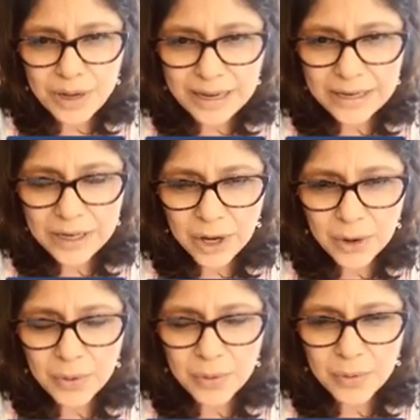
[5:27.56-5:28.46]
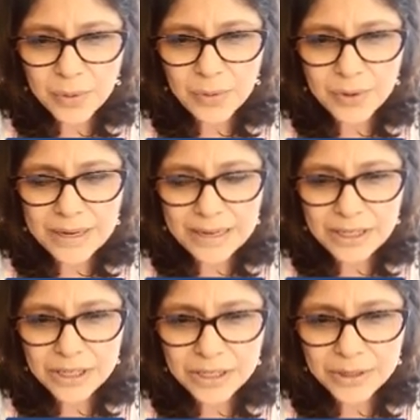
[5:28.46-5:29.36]
We know what
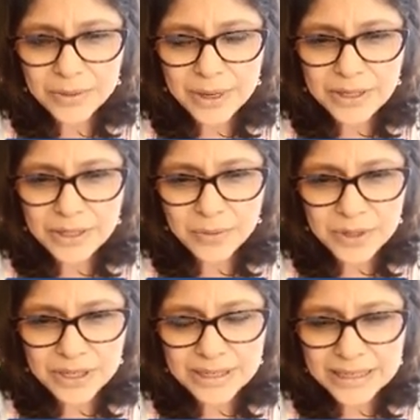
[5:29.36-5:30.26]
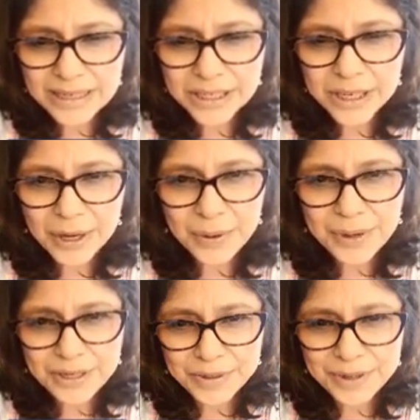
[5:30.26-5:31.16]
we need to do, and so we just need to
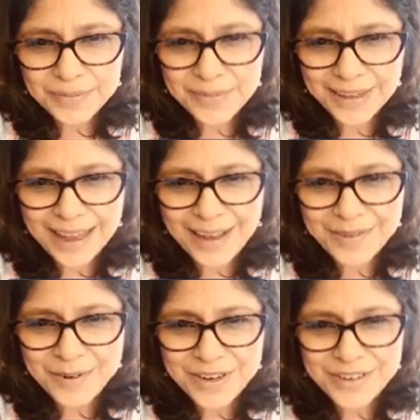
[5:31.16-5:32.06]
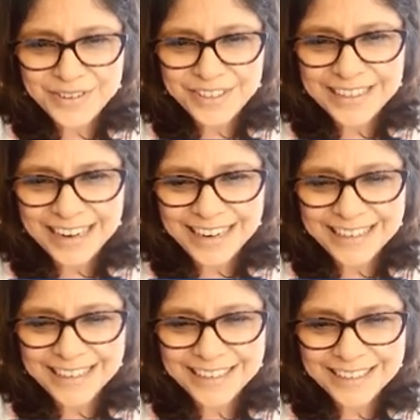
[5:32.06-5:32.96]
go and do it. Have a wonderful
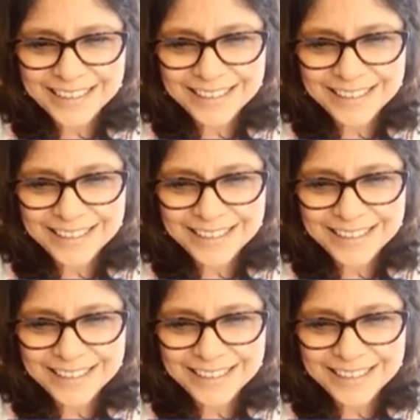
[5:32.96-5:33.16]
day.